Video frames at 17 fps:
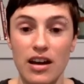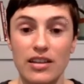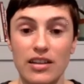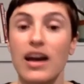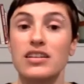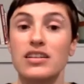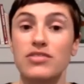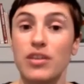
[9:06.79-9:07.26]

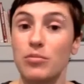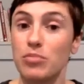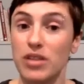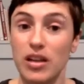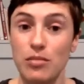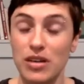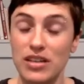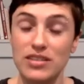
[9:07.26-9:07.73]
cats fed
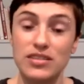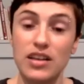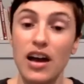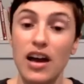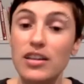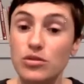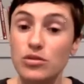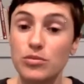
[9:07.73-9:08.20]
plant-based
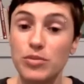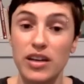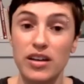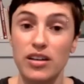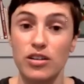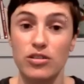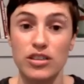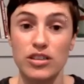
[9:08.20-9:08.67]
diets would be at
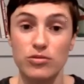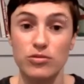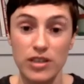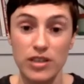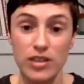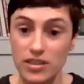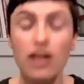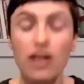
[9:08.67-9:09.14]
increased
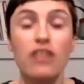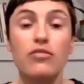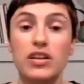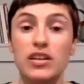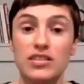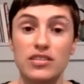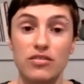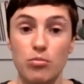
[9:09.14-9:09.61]
risk of
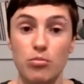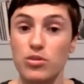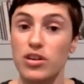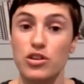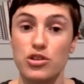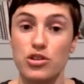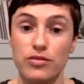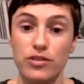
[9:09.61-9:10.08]
because of the
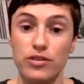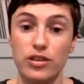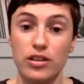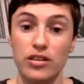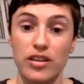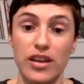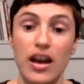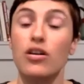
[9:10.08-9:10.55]
potential
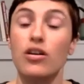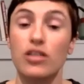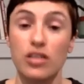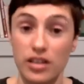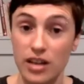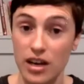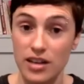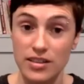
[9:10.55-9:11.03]
for the
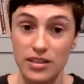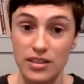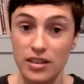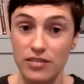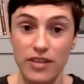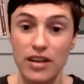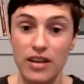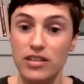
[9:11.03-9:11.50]
alkalinizing
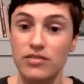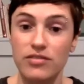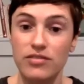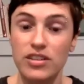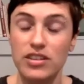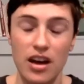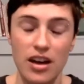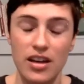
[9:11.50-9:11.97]
effect of the
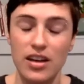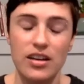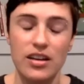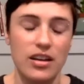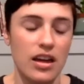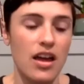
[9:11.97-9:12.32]
diet.